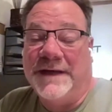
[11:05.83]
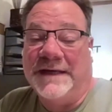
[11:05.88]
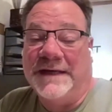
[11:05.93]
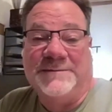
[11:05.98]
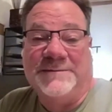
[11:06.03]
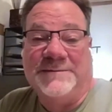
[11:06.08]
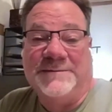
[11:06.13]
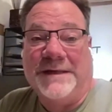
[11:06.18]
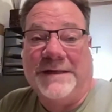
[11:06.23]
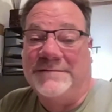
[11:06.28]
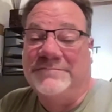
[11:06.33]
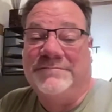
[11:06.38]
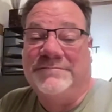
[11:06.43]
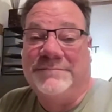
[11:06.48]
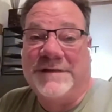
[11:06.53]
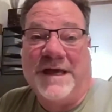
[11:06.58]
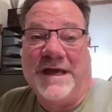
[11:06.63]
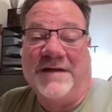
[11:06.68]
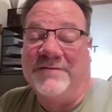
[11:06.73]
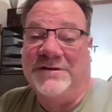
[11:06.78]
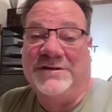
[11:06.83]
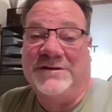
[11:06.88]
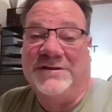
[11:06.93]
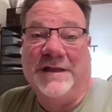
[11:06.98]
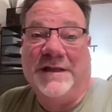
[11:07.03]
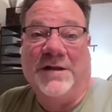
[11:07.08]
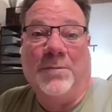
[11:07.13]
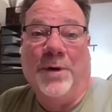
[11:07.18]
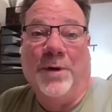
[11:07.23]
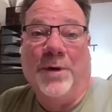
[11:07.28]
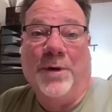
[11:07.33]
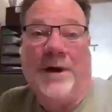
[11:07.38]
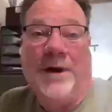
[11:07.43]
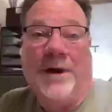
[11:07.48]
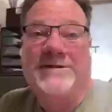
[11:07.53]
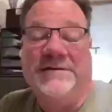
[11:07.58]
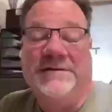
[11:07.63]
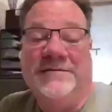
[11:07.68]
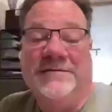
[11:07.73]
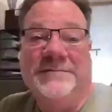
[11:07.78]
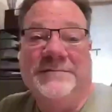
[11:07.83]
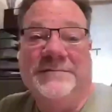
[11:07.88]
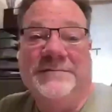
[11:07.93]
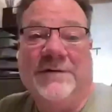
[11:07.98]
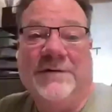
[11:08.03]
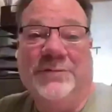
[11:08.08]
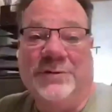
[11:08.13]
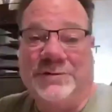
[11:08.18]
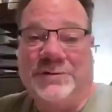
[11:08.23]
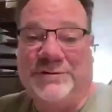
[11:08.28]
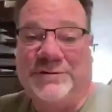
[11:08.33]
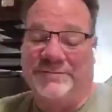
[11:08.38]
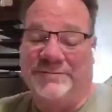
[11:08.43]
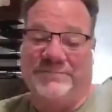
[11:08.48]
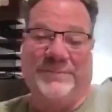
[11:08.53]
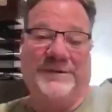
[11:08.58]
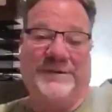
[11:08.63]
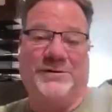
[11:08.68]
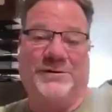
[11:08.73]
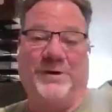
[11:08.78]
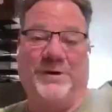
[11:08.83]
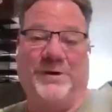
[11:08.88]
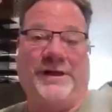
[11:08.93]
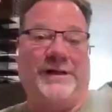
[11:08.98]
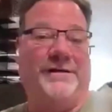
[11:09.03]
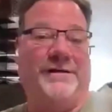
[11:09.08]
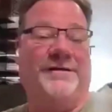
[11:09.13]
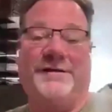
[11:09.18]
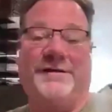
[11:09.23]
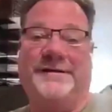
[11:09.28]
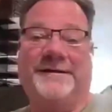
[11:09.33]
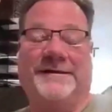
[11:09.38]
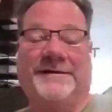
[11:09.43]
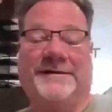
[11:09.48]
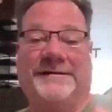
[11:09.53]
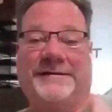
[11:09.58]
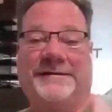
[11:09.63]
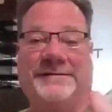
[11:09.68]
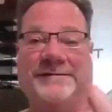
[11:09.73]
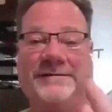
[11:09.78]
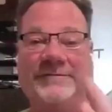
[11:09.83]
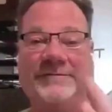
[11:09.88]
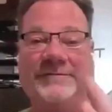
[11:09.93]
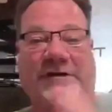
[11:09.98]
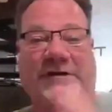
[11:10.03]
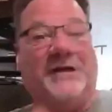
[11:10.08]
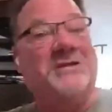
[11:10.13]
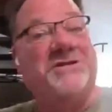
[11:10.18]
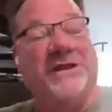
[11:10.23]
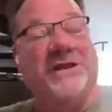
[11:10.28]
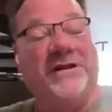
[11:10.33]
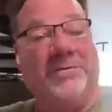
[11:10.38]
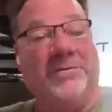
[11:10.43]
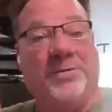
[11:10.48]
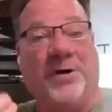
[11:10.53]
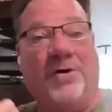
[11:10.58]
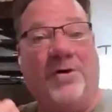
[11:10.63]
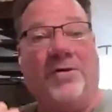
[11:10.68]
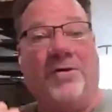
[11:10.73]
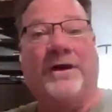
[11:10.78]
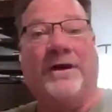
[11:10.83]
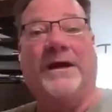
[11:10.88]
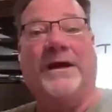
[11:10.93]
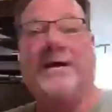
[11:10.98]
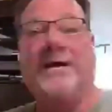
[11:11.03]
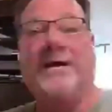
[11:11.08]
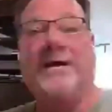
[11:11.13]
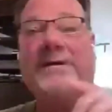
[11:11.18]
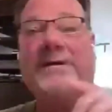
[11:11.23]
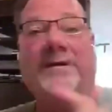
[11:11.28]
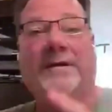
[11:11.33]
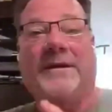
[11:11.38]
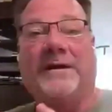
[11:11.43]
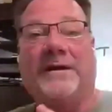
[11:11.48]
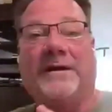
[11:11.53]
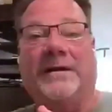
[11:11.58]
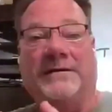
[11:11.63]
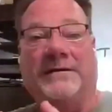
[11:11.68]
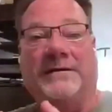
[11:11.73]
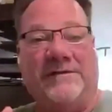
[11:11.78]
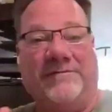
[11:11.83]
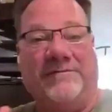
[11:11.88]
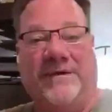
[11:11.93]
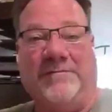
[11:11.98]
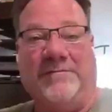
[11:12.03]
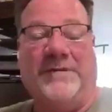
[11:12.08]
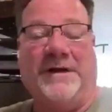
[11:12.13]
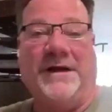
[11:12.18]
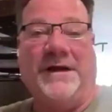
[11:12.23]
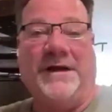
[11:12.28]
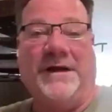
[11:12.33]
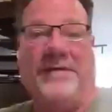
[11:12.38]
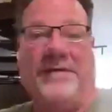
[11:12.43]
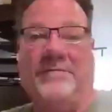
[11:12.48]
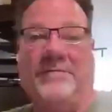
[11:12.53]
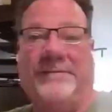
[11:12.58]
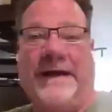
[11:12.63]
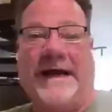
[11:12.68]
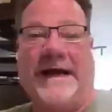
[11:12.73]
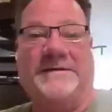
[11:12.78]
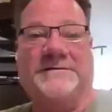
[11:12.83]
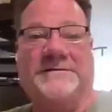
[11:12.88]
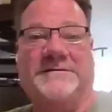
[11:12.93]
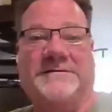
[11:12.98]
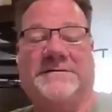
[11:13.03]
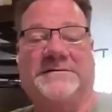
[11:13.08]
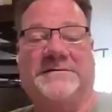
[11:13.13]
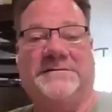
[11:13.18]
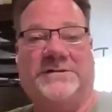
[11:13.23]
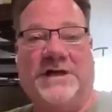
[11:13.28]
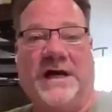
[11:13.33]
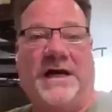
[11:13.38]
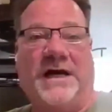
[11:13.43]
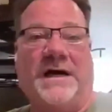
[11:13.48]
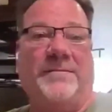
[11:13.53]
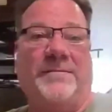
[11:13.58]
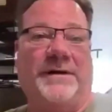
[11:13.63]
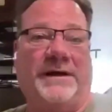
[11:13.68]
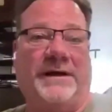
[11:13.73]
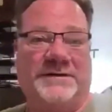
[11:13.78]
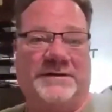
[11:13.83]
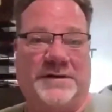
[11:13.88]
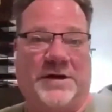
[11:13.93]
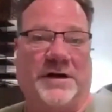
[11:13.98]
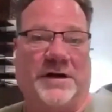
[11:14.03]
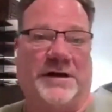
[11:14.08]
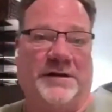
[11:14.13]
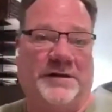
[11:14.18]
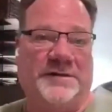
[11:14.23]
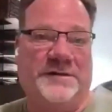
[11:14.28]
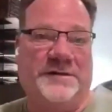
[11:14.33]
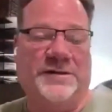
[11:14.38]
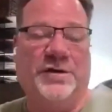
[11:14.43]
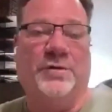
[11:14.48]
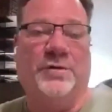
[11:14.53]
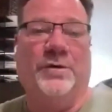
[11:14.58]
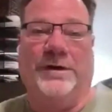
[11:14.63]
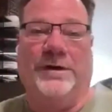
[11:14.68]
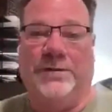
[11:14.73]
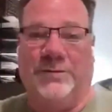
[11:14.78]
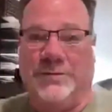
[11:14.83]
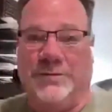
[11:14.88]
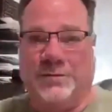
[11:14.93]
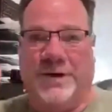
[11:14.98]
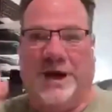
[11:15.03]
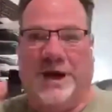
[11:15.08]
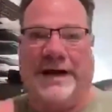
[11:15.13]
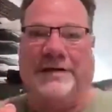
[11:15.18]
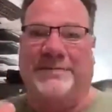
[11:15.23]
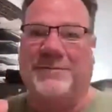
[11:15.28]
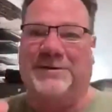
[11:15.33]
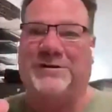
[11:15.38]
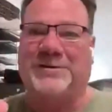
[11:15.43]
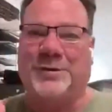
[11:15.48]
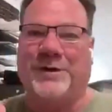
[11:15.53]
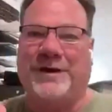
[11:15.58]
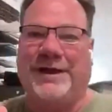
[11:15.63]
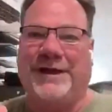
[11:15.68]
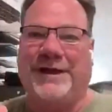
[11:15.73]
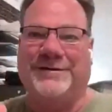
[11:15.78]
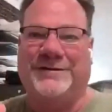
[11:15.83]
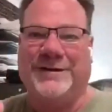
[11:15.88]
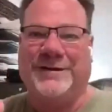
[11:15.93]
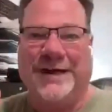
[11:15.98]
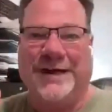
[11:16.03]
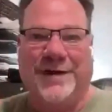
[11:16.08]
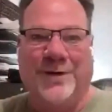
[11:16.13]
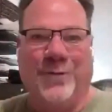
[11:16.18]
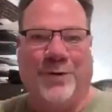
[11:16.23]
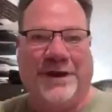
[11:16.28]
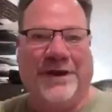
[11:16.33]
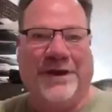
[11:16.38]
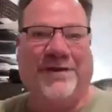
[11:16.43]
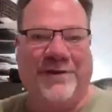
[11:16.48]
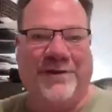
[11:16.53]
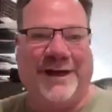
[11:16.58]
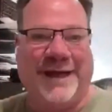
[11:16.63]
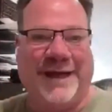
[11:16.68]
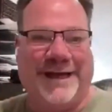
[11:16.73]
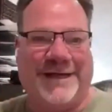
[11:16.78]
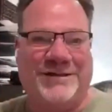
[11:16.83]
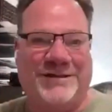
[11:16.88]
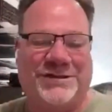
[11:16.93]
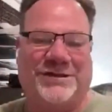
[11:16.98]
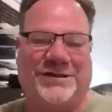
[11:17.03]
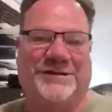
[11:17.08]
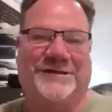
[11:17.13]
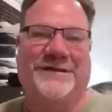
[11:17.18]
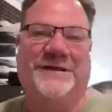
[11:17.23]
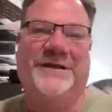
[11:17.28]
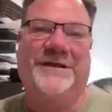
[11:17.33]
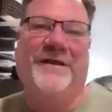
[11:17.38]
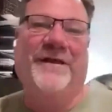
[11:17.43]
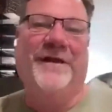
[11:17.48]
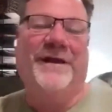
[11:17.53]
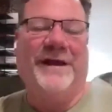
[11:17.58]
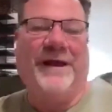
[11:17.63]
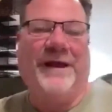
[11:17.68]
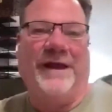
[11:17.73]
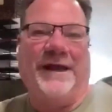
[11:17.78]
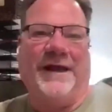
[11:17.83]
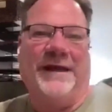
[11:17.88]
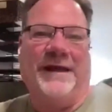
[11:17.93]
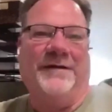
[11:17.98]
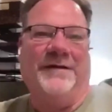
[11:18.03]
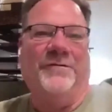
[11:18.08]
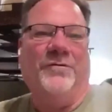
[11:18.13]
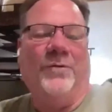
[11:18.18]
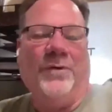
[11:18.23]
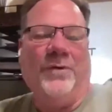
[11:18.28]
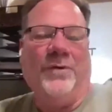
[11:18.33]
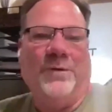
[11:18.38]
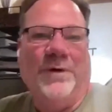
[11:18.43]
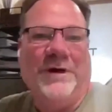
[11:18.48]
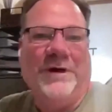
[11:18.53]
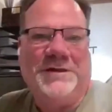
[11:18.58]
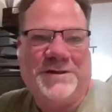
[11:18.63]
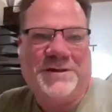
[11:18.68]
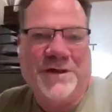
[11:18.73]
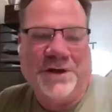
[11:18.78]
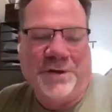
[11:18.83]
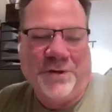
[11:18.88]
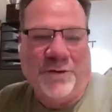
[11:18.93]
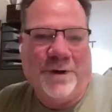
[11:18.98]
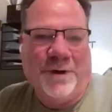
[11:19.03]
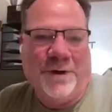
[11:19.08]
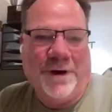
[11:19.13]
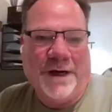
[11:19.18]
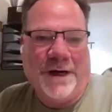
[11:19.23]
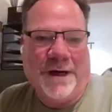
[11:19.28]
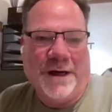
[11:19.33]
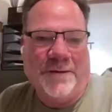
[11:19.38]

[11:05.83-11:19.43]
as my kind of a celebration, it was between finishing the program, leaving my past job, and starting this new one. It was right in between. So I had a week of vacation, and we went to